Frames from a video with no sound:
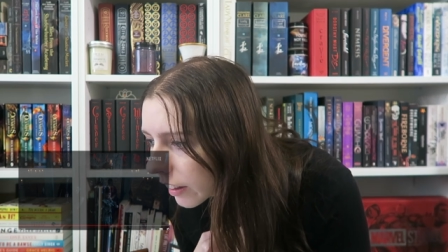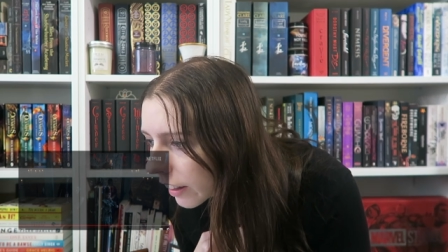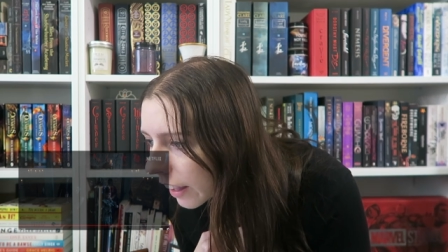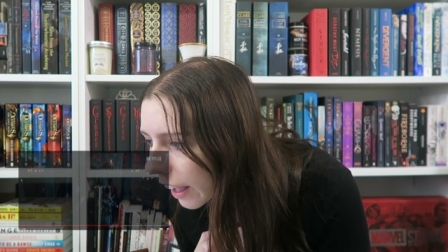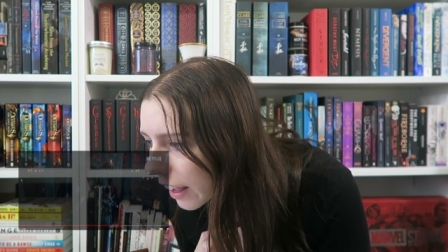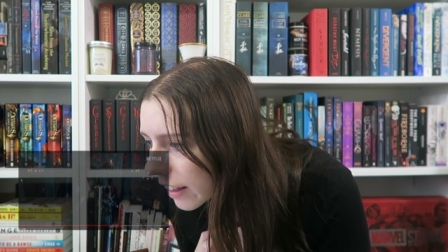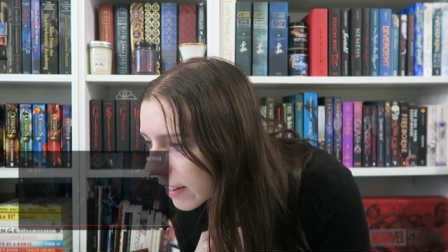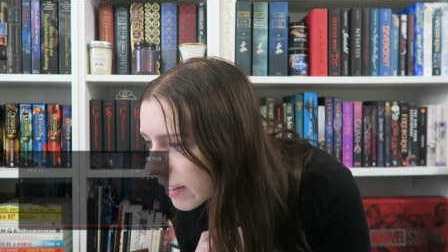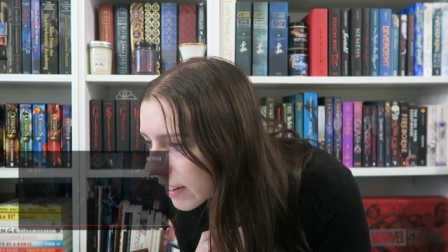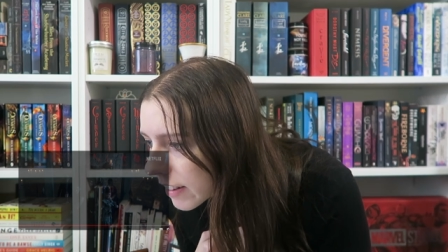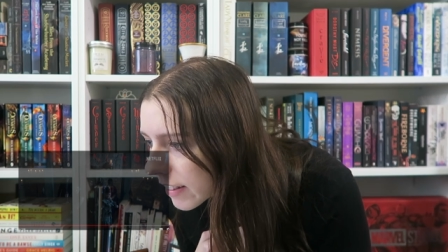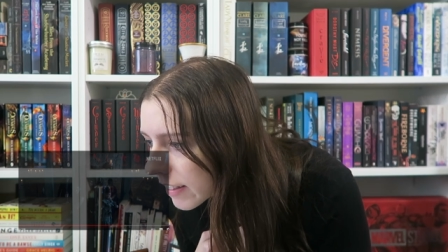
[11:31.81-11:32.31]

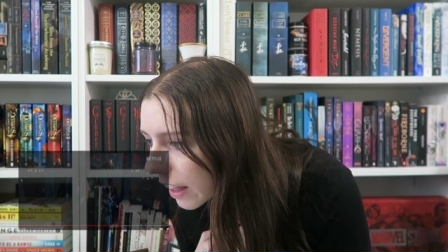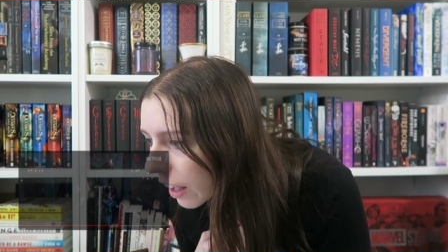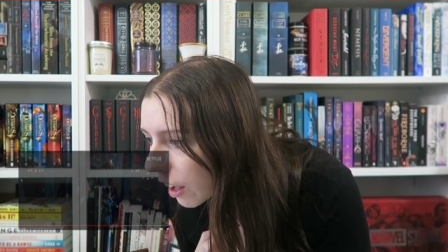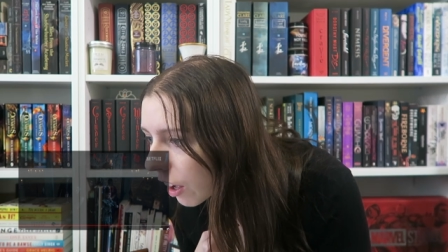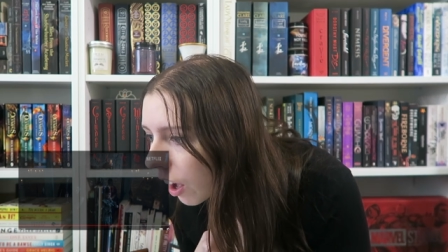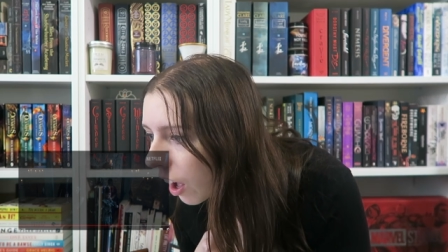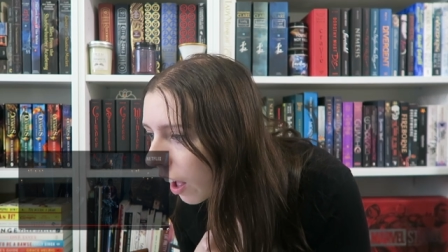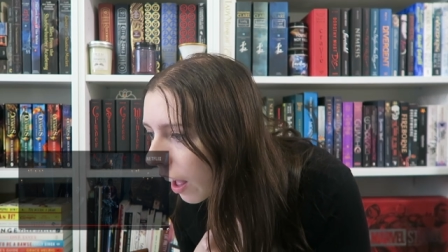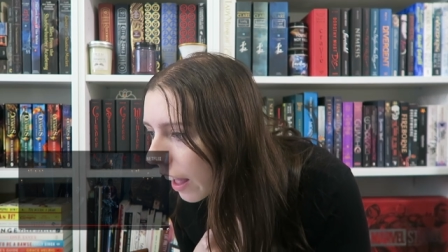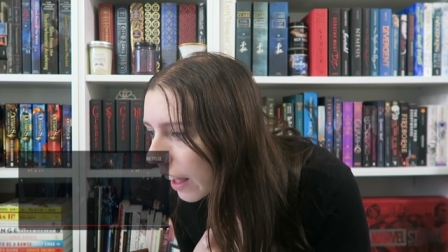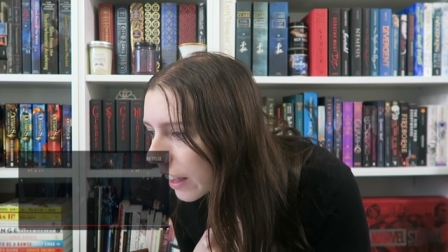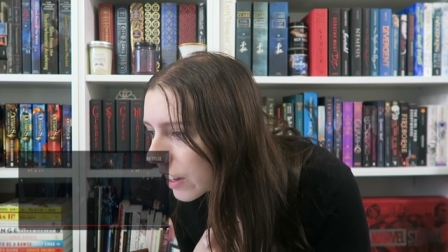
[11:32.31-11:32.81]
Kaz is
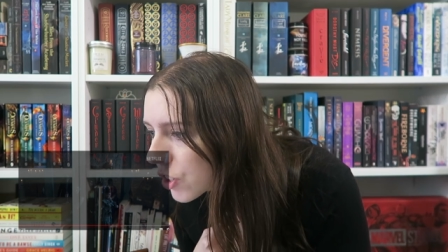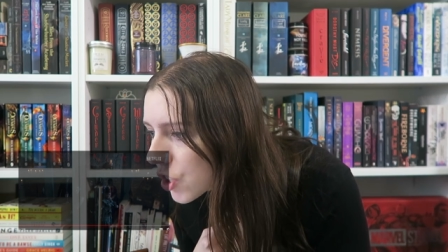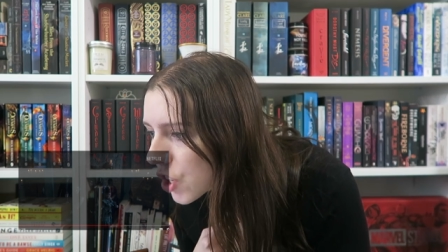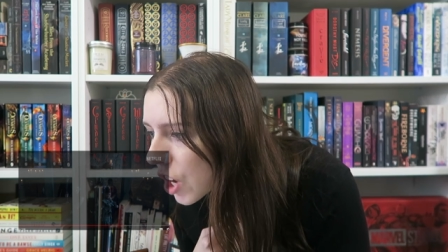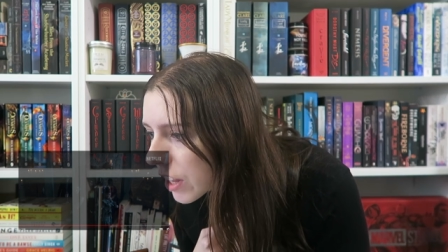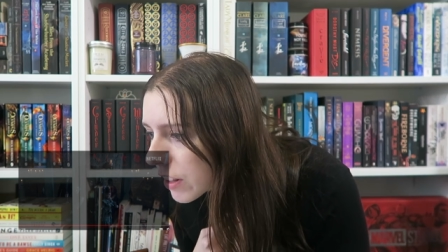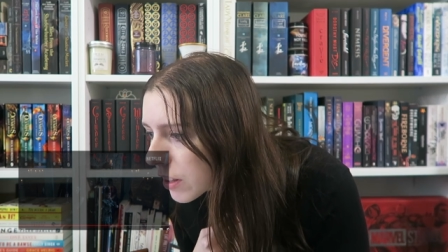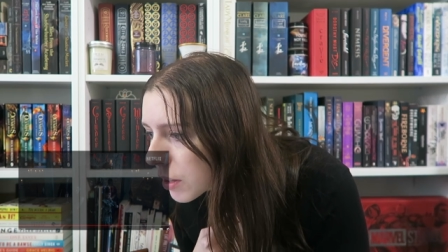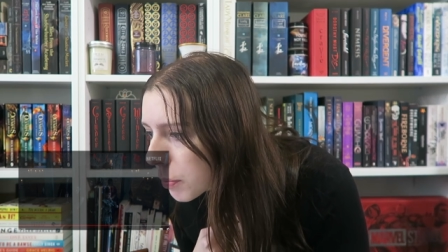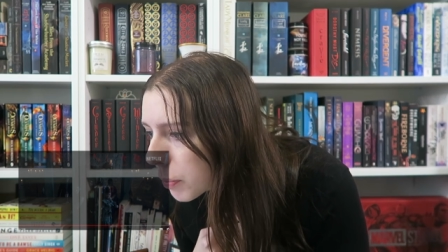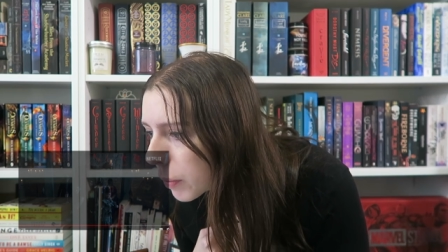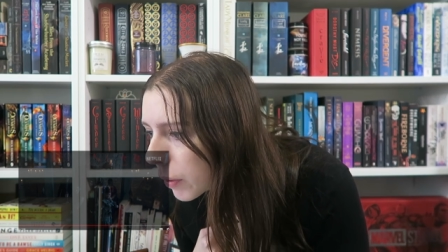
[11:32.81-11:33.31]
there. And
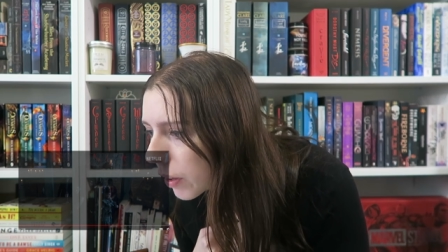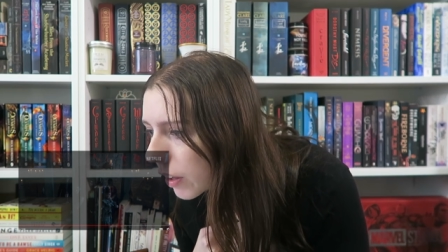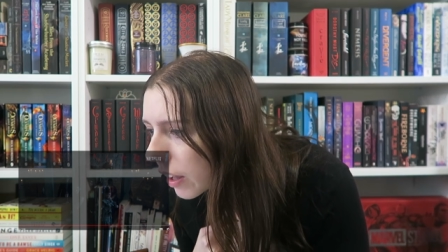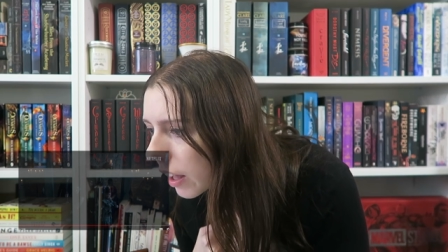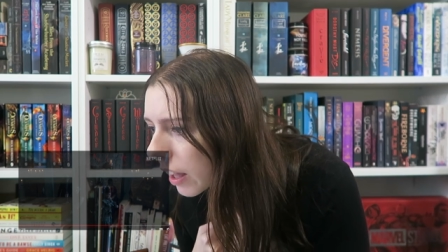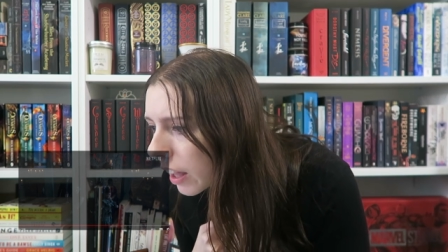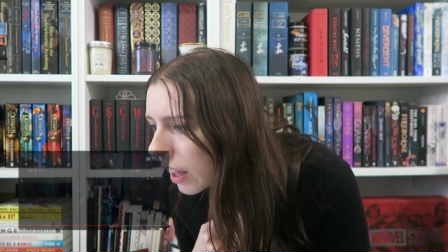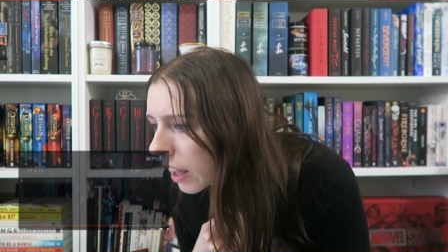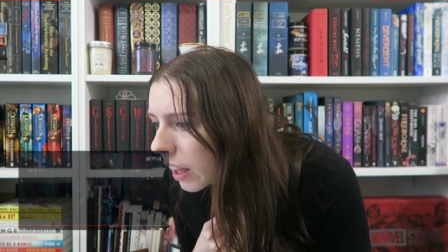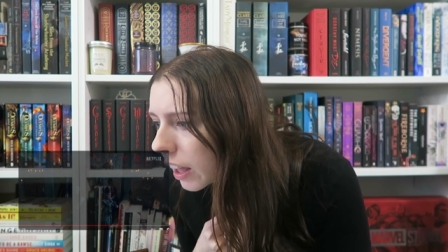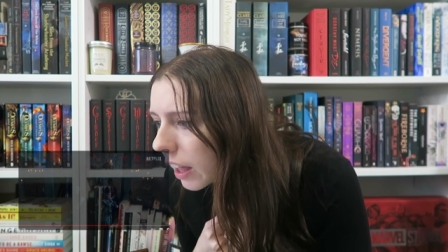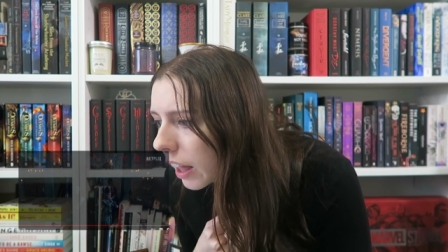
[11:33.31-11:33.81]
Jasper